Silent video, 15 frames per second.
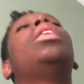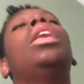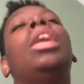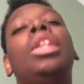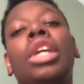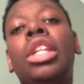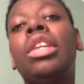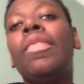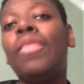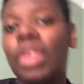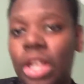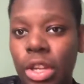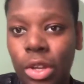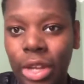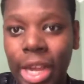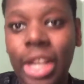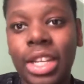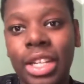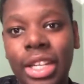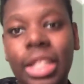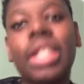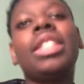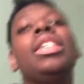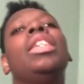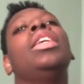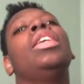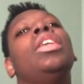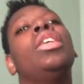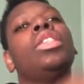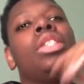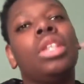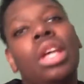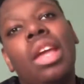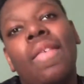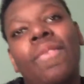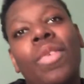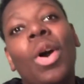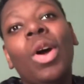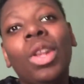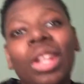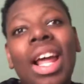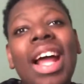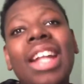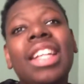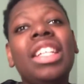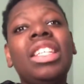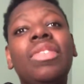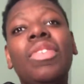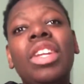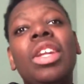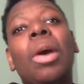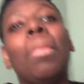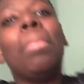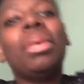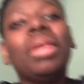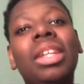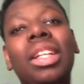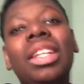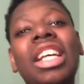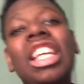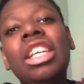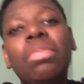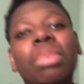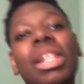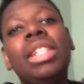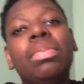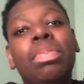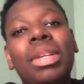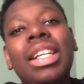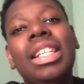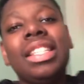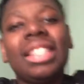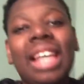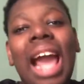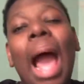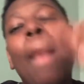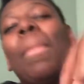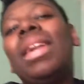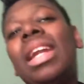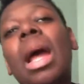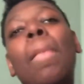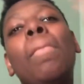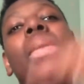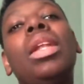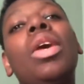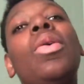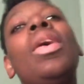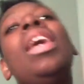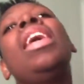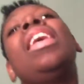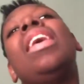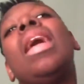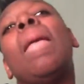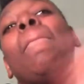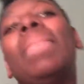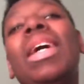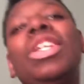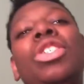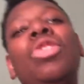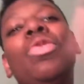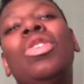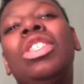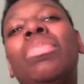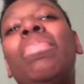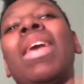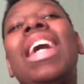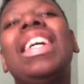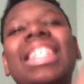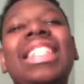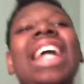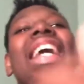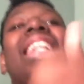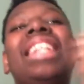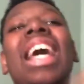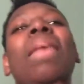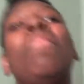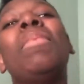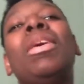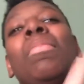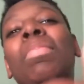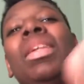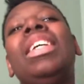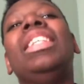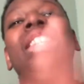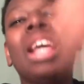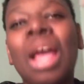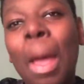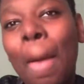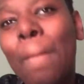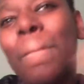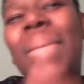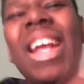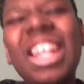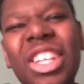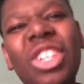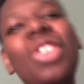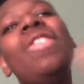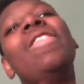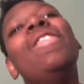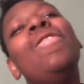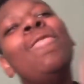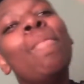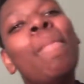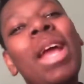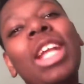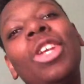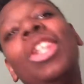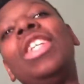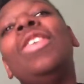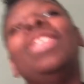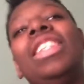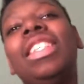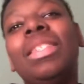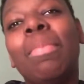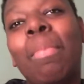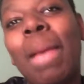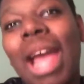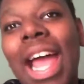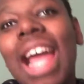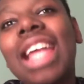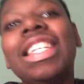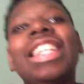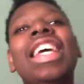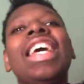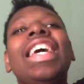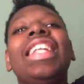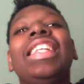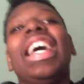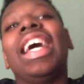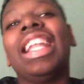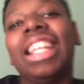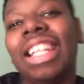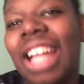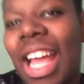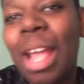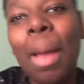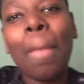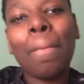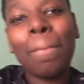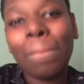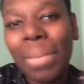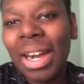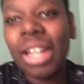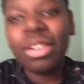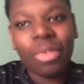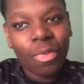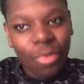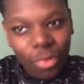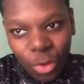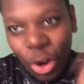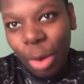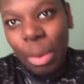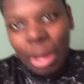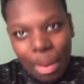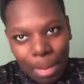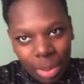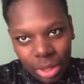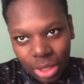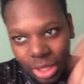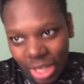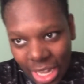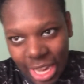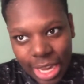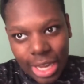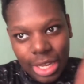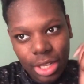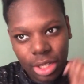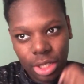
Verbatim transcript: another video like this. So if y'all like this video, please, please, please comment down below and make sure you smash that like button, please. Make sure you make sure you smash that like button for me, please.